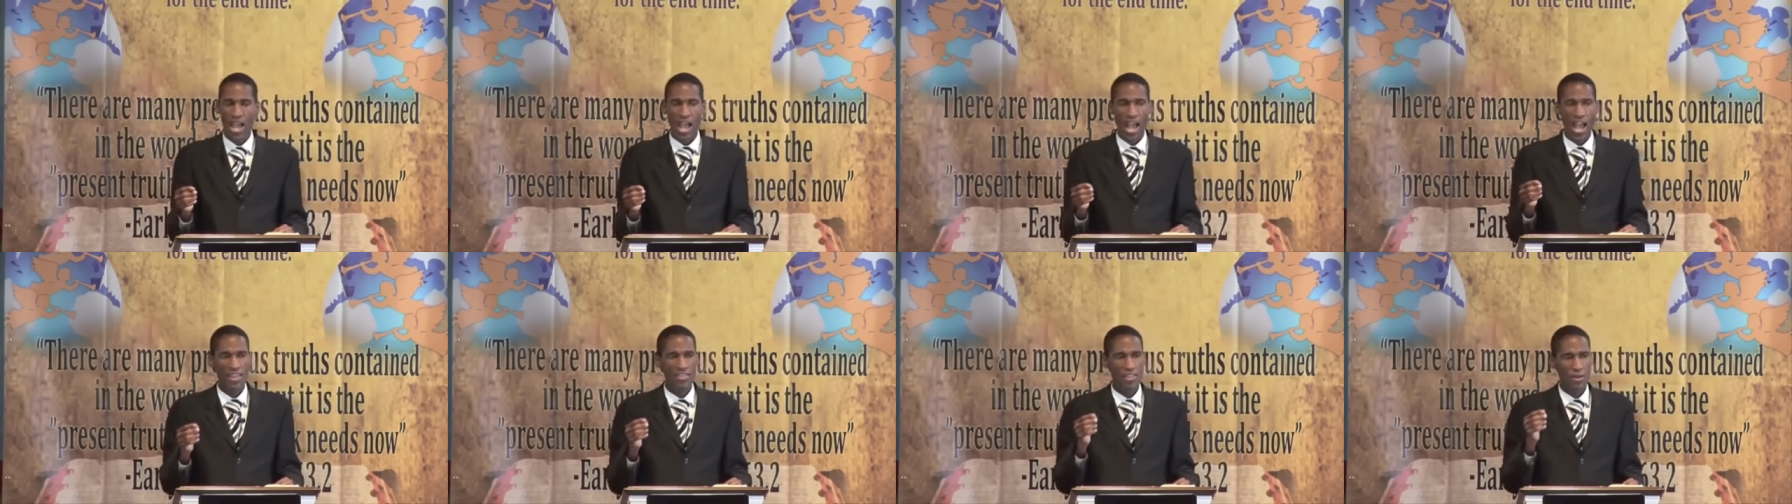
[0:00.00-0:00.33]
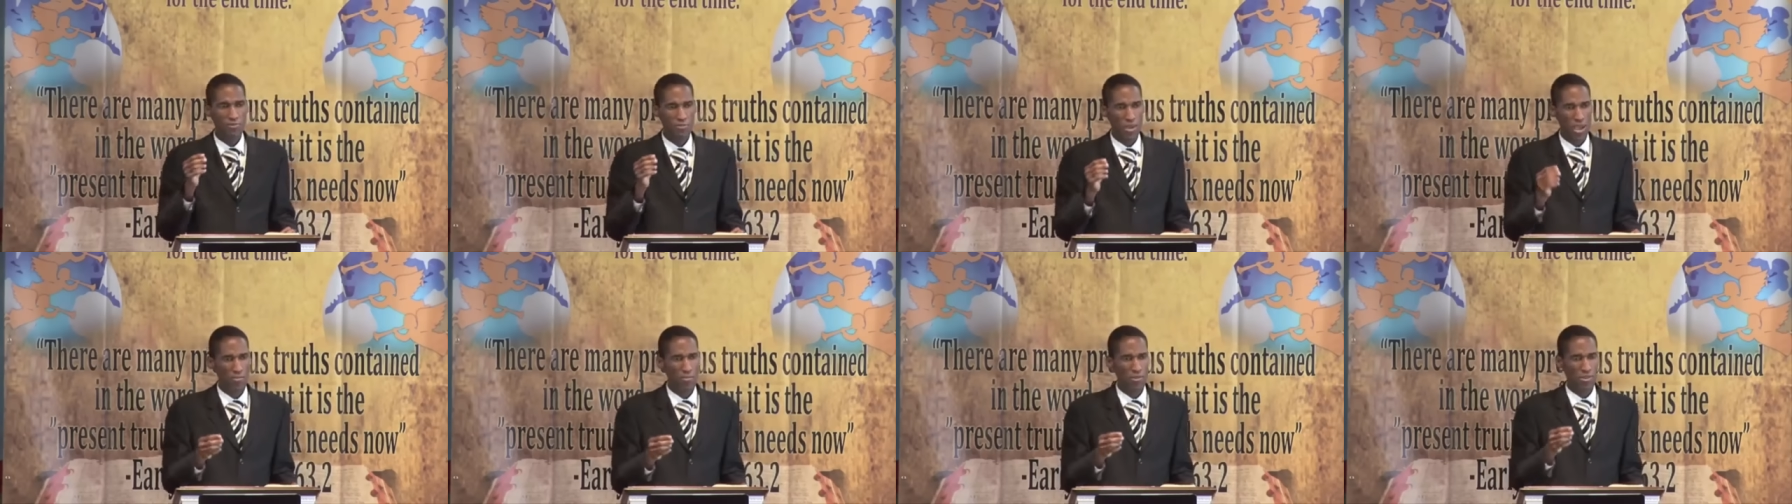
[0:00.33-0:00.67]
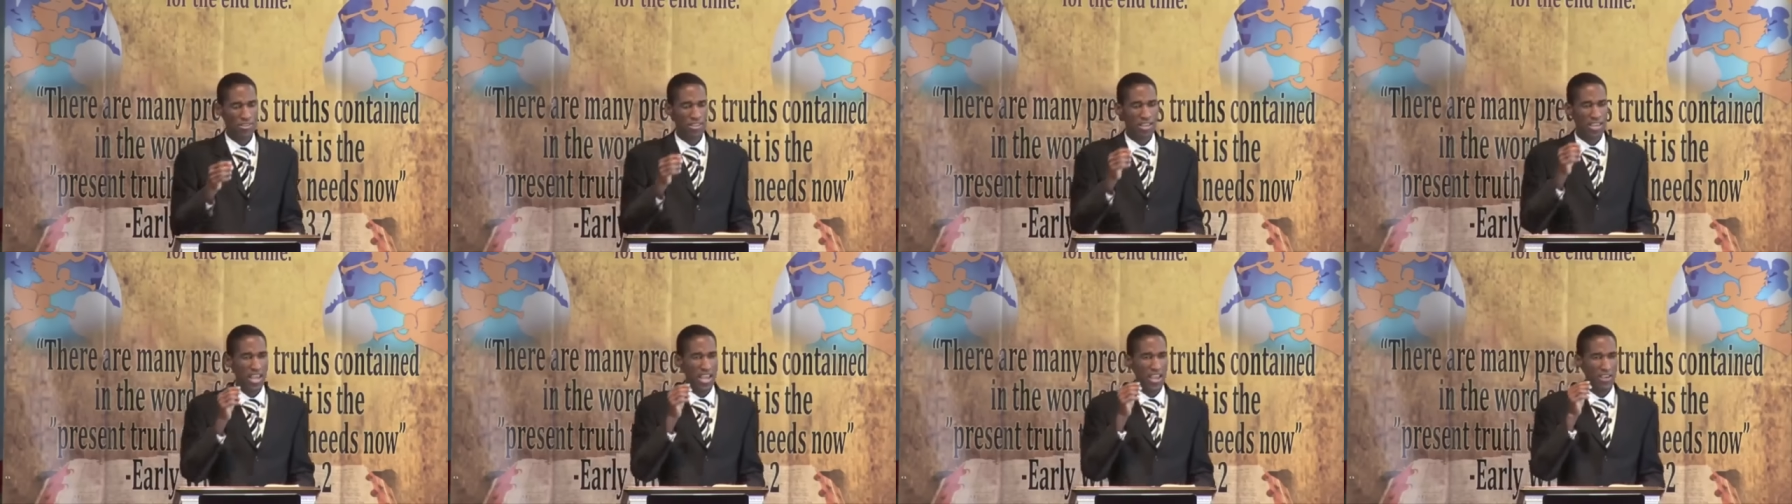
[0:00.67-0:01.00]
and the
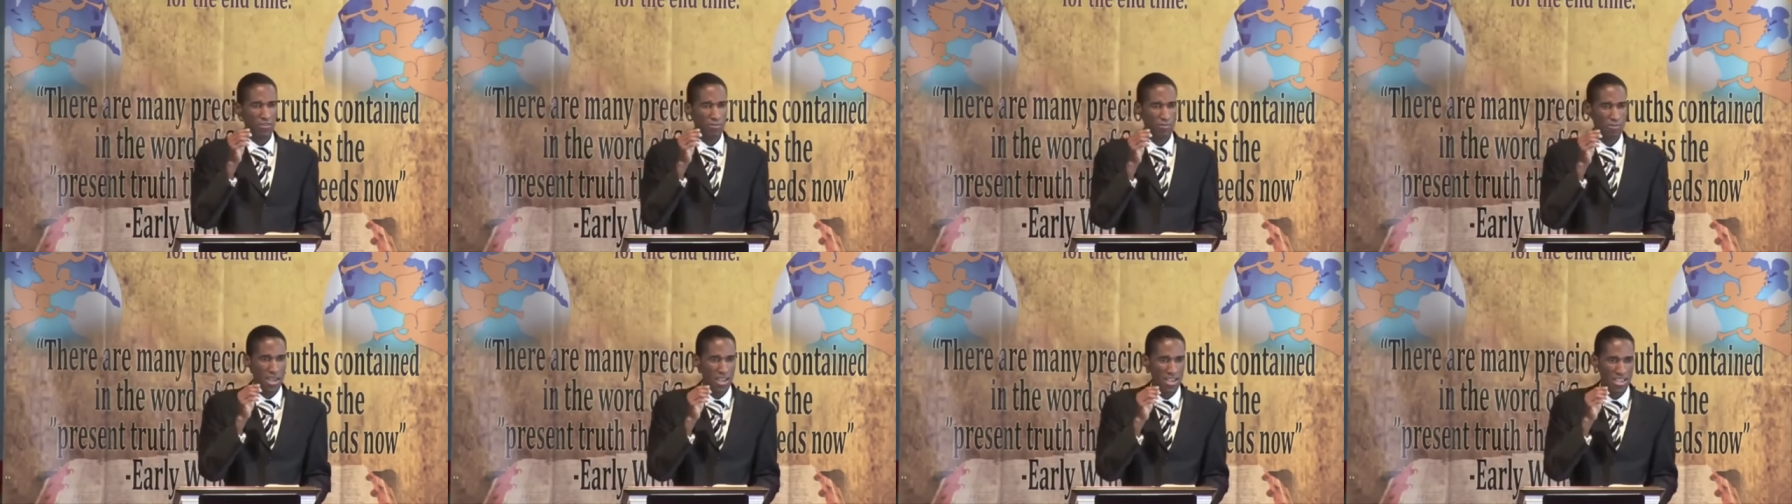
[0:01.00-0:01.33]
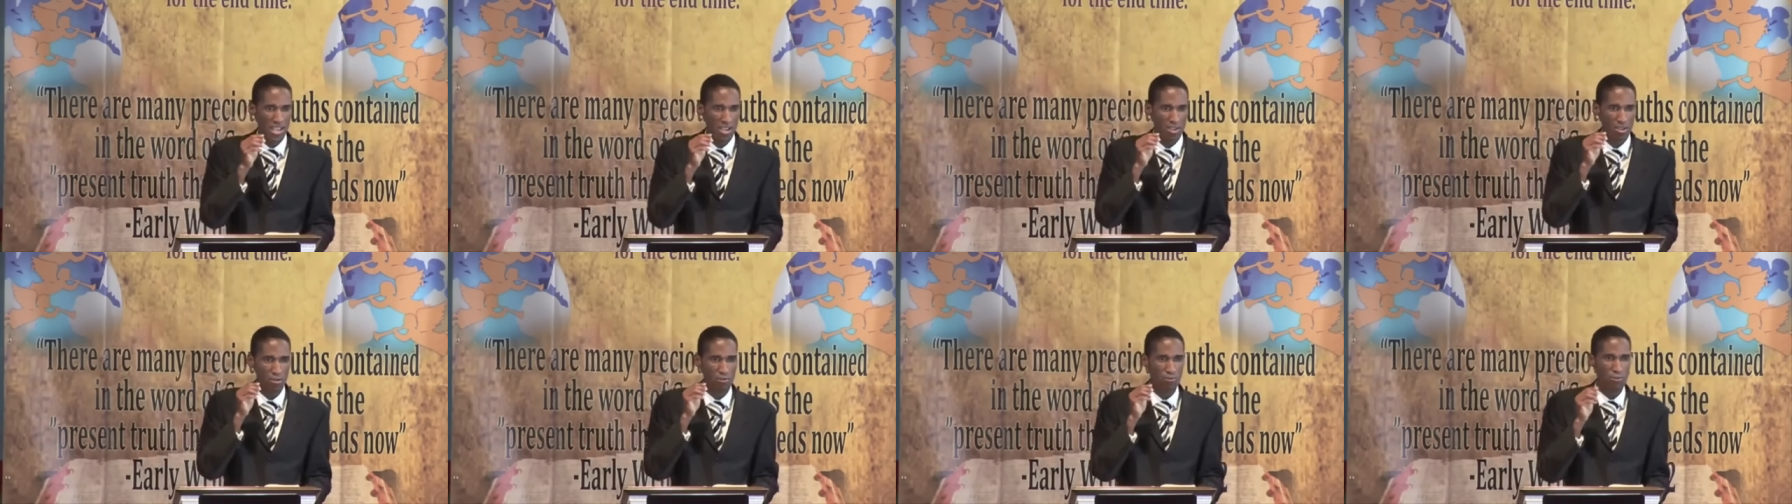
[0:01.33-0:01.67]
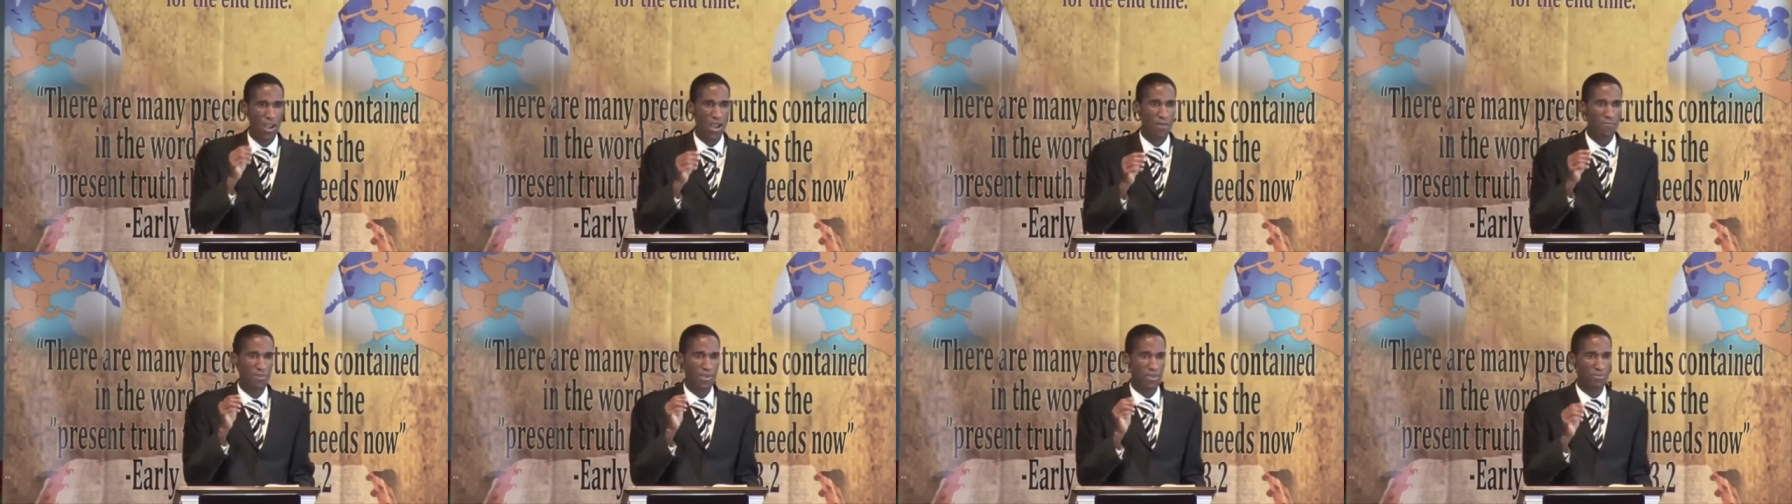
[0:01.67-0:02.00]
papacy is making
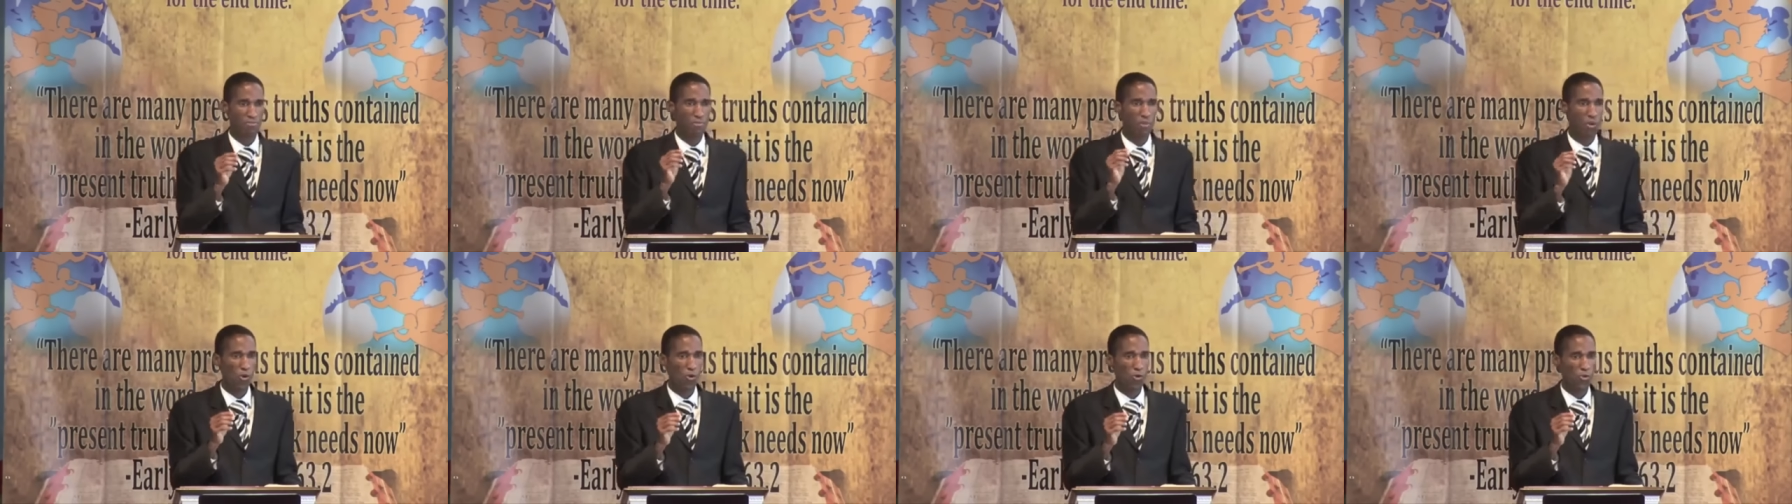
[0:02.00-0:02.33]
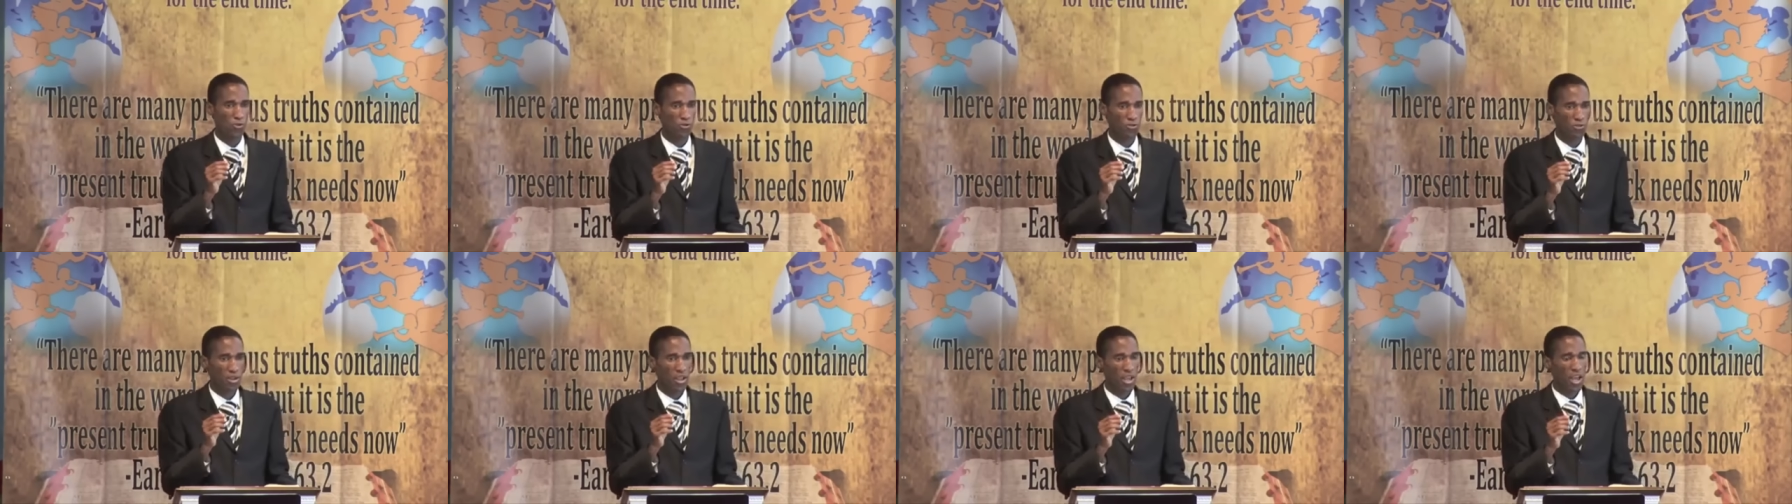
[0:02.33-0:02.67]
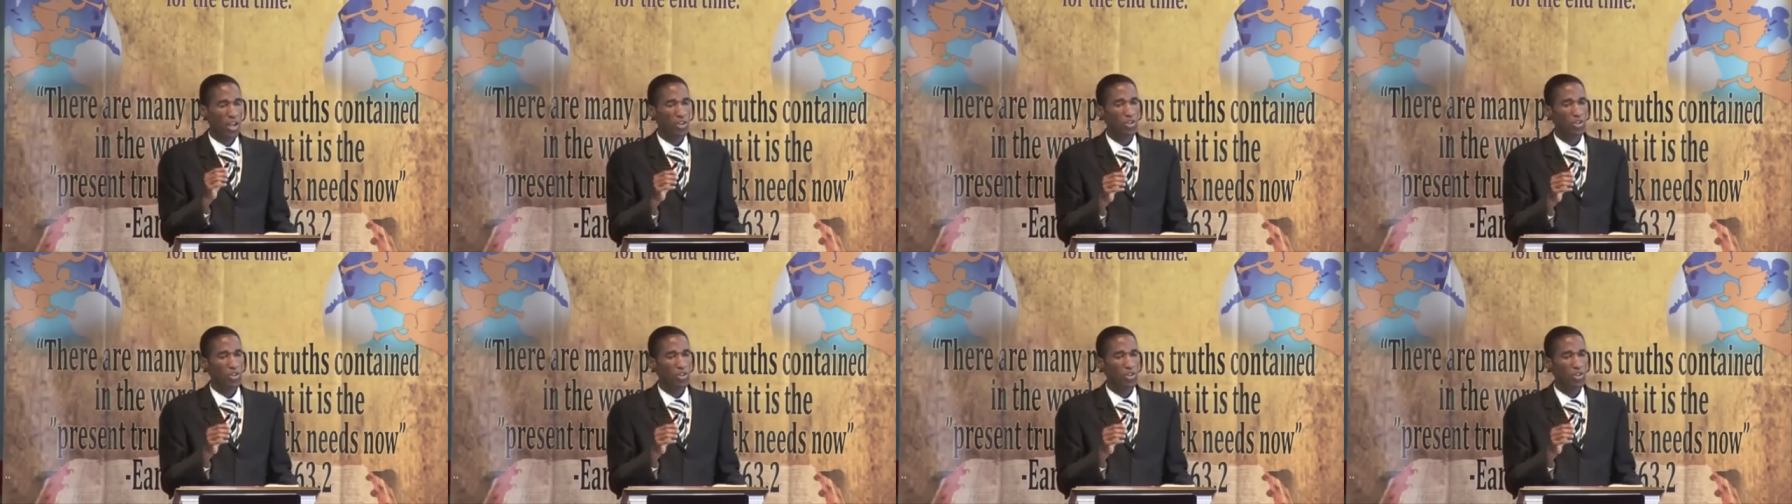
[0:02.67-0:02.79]
rapid move